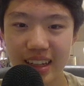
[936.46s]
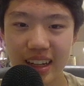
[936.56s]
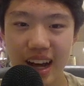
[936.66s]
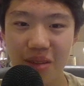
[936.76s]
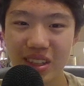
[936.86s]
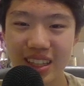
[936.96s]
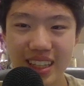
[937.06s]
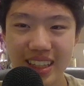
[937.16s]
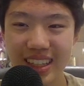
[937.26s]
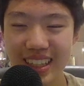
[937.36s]
I mean,
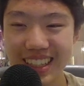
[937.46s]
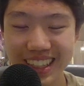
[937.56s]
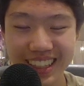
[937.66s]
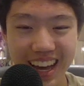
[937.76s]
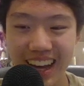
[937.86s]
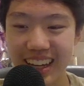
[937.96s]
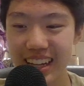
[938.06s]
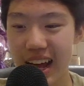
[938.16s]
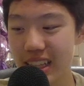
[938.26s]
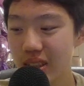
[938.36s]
yeah,
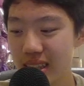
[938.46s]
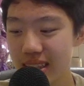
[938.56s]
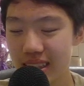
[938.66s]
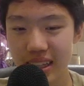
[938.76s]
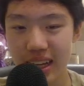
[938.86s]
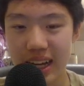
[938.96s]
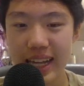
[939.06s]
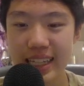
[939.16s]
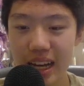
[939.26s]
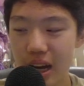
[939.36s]
I don't think that
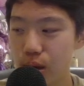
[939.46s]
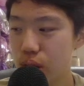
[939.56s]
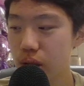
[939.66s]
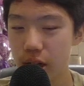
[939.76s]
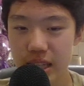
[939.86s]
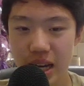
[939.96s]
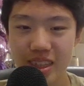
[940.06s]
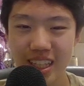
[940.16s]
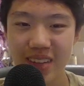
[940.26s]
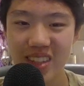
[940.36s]
I was too low on time
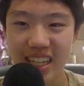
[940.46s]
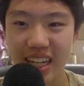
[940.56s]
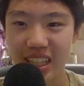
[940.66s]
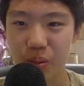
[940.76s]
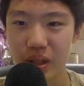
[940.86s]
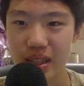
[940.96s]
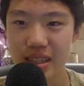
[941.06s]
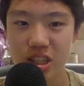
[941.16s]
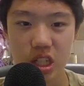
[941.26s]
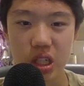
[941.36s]
and the game didn't end here, but
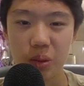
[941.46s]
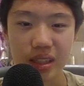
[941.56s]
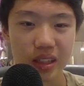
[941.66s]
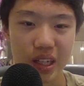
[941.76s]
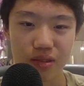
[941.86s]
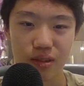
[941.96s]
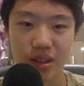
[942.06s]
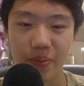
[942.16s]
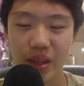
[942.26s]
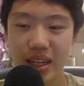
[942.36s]
this is just completely lost for
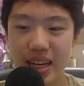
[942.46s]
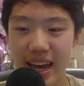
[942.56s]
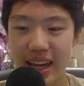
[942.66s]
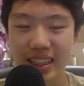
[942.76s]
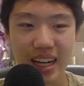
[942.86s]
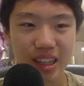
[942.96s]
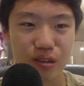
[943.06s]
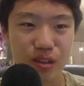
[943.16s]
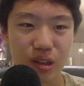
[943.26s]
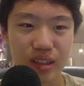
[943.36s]
him and
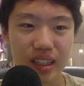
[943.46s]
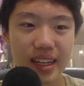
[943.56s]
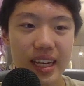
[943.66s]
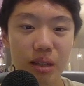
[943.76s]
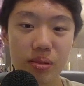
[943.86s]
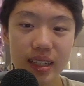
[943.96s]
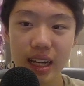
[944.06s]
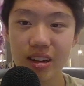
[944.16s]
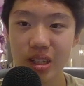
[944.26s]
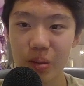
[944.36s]
there's no need. He played it
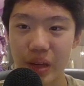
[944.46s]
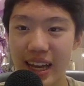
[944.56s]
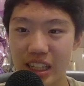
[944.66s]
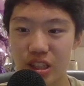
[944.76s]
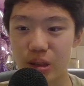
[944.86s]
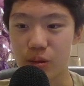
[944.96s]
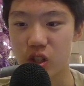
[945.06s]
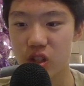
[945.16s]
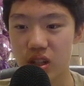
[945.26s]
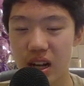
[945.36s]
out until mate actually,
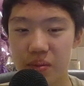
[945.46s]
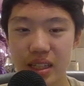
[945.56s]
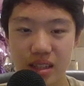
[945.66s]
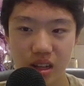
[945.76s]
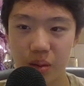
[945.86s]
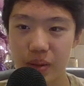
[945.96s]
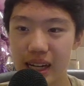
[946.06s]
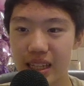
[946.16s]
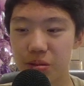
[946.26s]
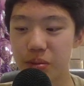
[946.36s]
which I mean, it's not a bad
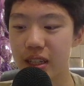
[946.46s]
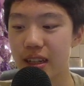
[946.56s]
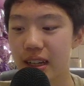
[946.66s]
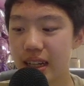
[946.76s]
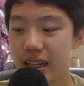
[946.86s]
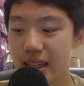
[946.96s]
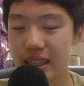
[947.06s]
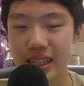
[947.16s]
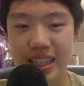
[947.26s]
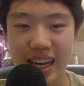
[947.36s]
idea, but
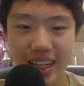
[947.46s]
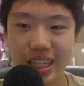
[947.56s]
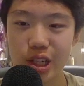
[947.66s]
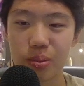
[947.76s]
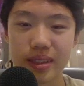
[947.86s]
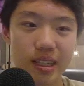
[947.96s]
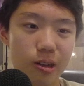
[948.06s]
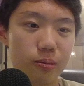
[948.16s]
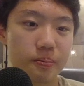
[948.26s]
yeah, it's hopeless here.